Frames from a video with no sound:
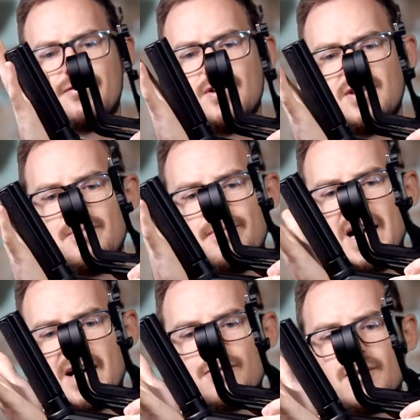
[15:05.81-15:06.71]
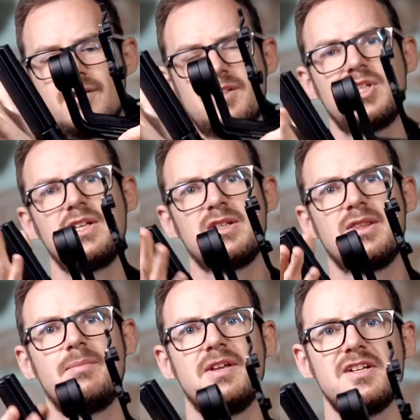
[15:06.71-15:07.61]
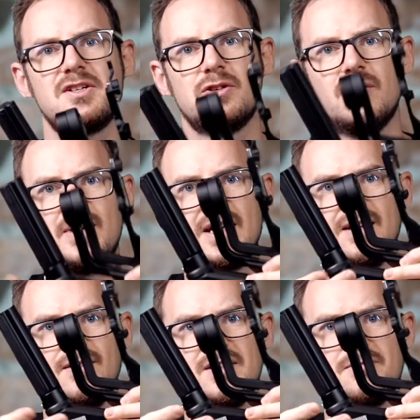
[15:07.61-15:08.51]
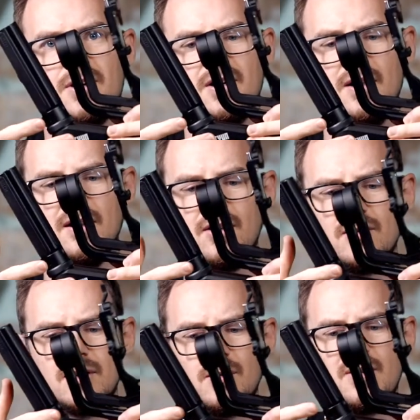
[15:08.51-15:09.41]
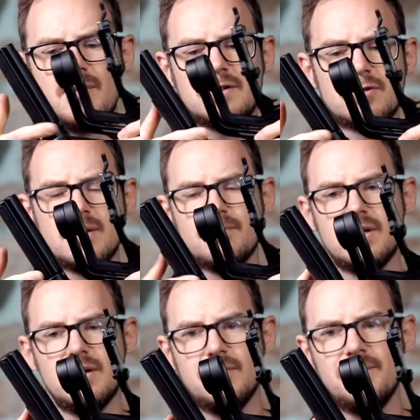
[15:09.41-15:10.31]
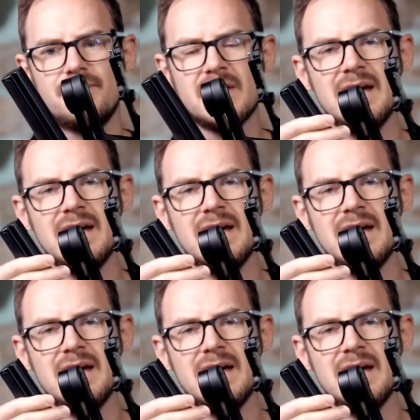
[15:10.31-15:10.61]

further back rather than changing the position or making this part longer with the battery compartment.